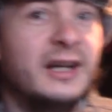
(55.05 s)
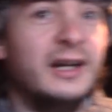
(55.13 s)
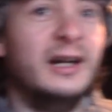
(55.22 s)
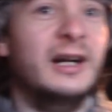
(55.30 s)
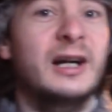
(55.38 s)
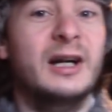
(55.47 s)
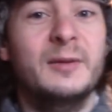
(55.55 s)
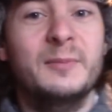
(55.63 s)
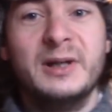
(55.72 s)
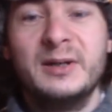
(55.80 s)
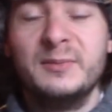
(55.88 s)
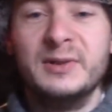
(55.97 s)

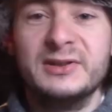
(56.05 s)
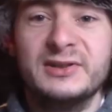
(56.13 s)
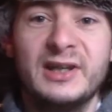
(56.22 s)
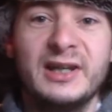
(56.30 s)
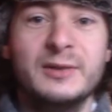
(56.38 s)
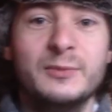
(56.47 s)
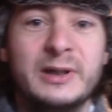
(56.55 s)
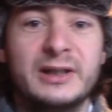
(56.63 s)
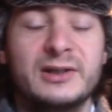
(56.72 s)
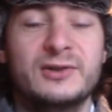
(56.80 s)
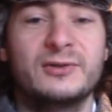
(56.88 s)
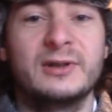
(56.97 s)
Um, but today we're
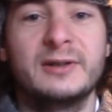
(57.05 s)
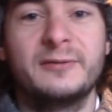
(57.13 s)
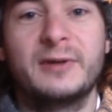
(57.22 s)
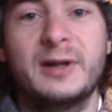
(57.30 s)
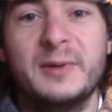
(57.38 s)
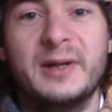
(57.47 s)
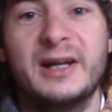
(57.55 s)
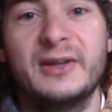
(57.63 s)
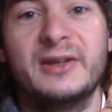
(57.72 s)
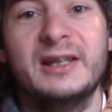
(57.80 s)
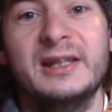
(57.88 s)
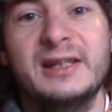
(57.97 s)
going to try framing
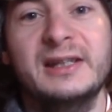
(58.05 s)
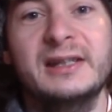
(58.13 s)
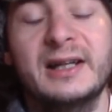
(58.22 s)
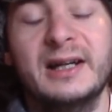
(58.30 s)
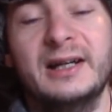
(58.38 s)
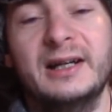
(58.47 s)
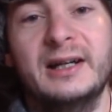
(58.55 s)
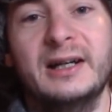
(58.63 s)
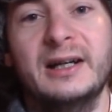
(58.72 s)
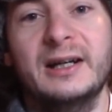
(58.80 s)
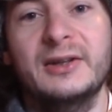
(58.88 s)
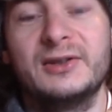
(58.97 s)
out the
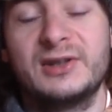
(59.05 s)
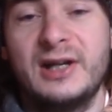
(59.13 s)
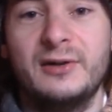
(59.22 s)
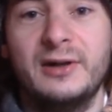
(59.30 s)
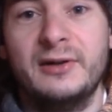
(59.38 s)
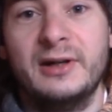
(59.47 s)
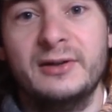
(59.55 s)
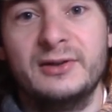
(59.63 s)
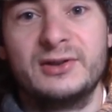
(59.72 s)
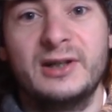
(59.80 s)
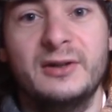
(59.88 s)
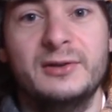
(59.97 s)
uh, shower area and the
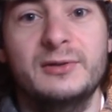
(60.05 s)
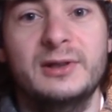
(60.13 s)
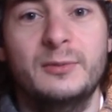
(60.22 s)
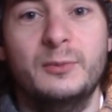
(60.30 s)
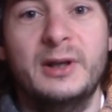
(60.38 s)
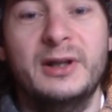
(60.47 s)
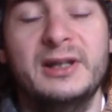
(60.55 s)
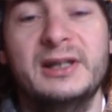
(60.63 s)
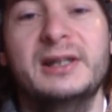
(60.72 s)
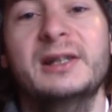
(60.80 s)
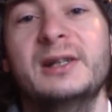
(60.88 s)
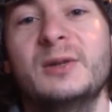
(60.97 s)
shower unit and where
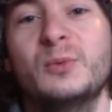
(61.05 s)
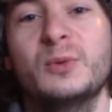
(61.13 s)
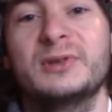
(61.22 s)
the water